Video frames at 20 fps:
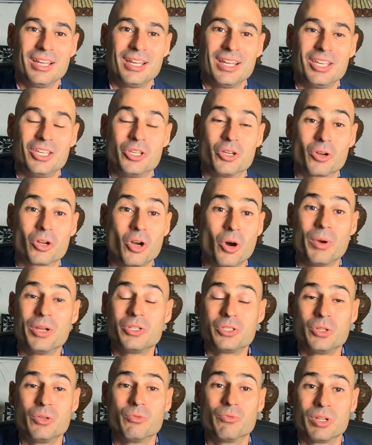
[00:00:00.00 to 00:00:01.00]
you're
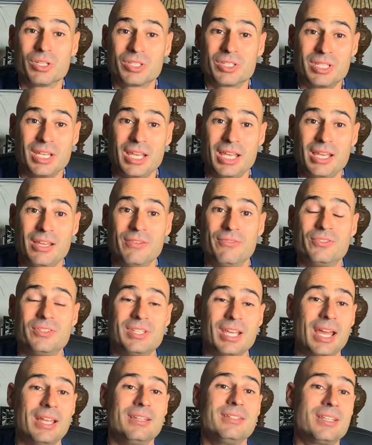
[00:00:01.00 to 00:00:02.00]
going to receive
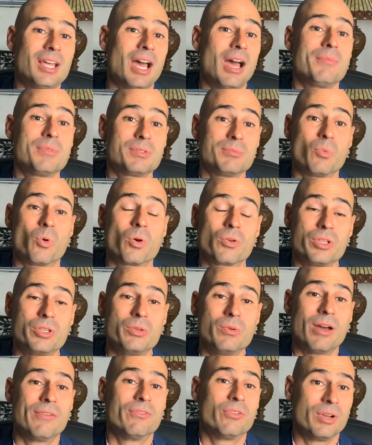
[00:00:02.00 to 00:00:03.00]
10 times more than
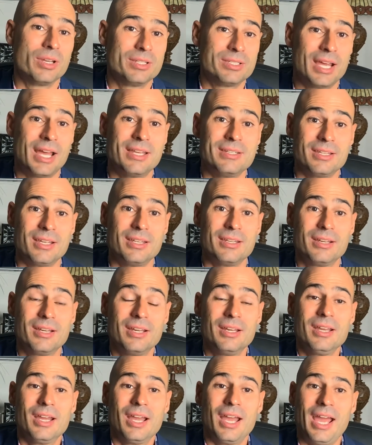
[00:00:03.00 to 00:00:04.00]
you ever intended.
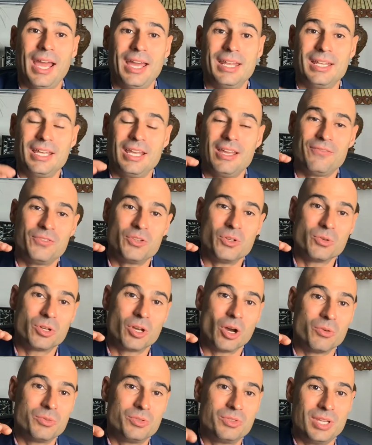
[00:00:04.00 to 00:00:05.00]
And if you
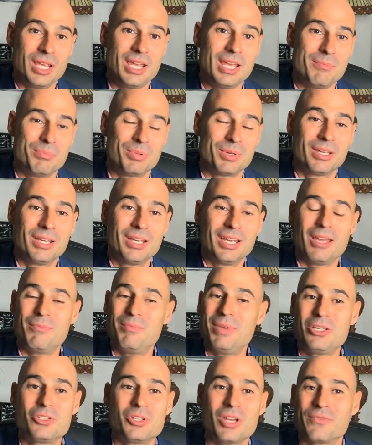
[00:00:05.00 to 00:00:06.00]
go deep, it
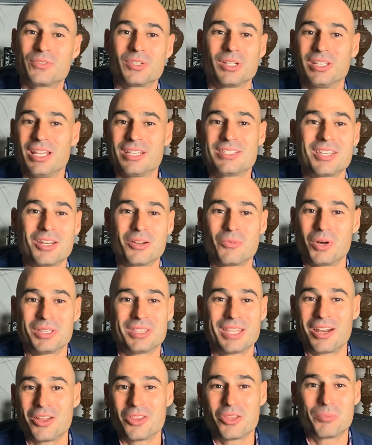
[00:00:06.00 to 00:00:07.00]
means you have to listen to
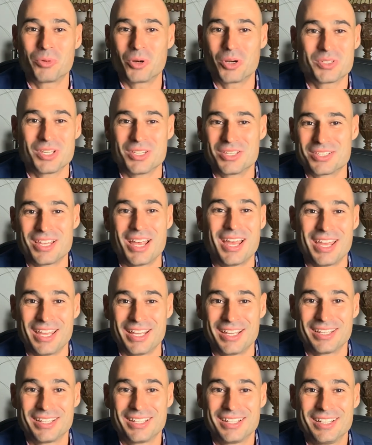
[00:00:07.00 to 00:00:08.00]
what that other person's
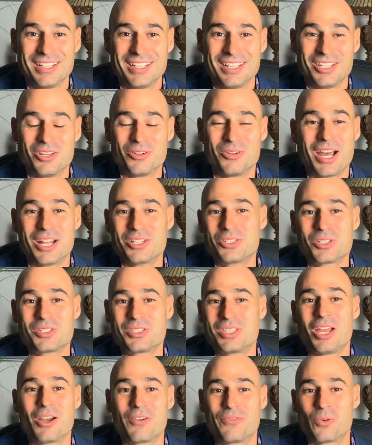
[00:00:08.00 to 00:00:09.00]
saying. You're not
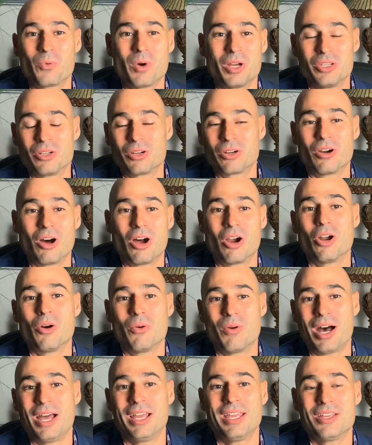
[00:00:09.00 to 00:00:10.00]
just there for what your
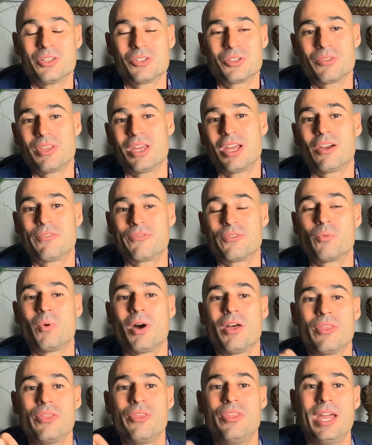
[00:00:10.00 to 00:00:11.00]
ROI is, you're there for
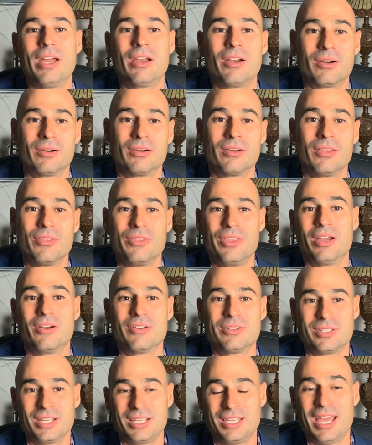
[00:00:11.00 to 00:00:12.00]
what they're
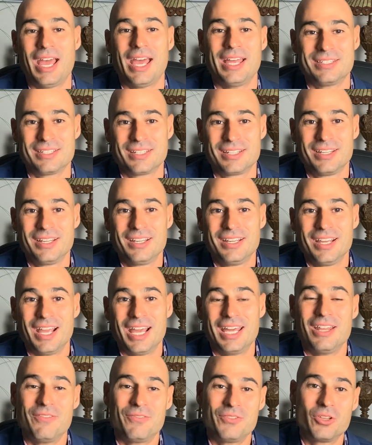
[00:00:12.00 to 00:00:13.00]
there to get. And if